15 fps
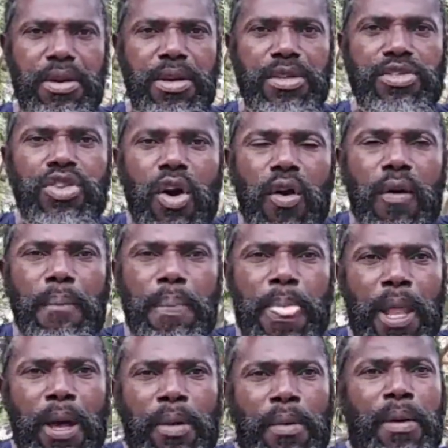So,
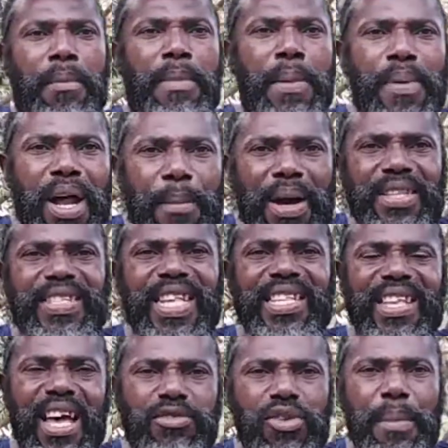my brother, my sister,
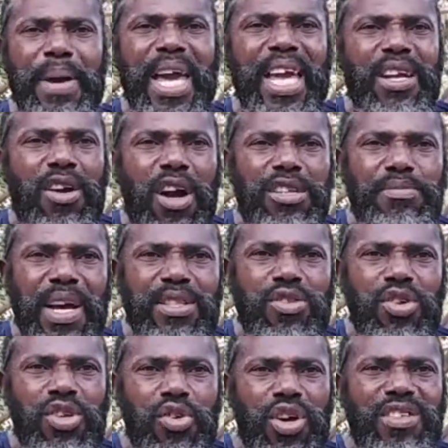that's why my encouragement
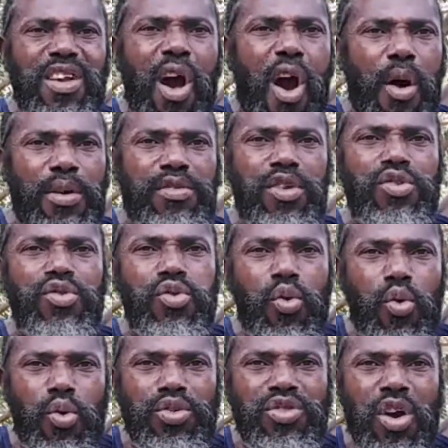to you is always to
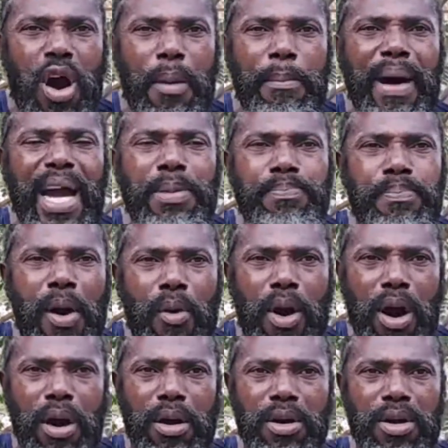use your mind
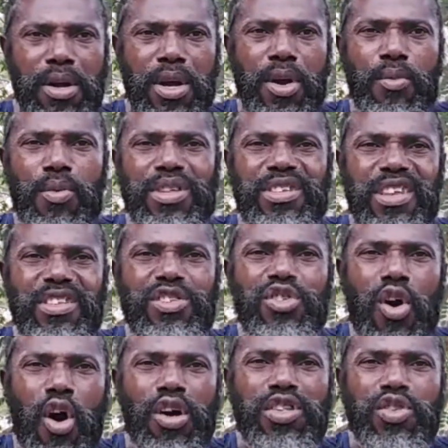power, which is
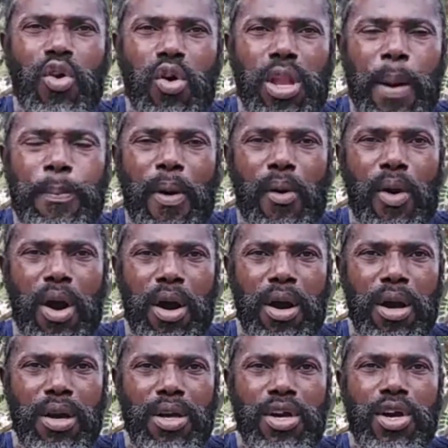your solar power,
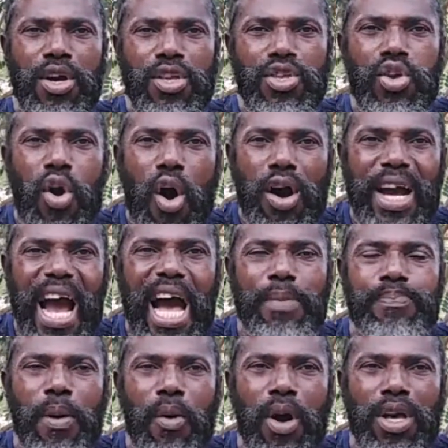your God
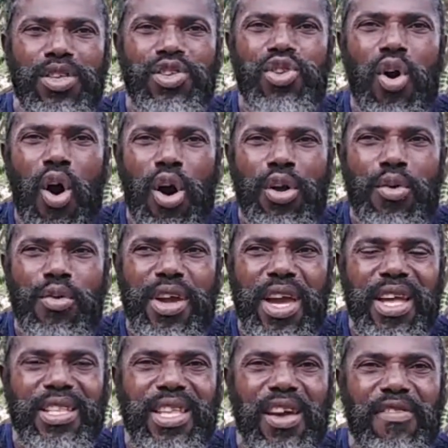power, your
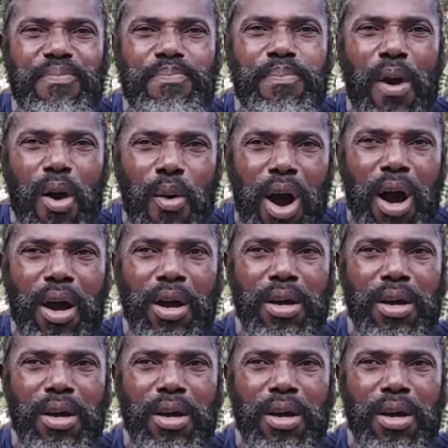creative power,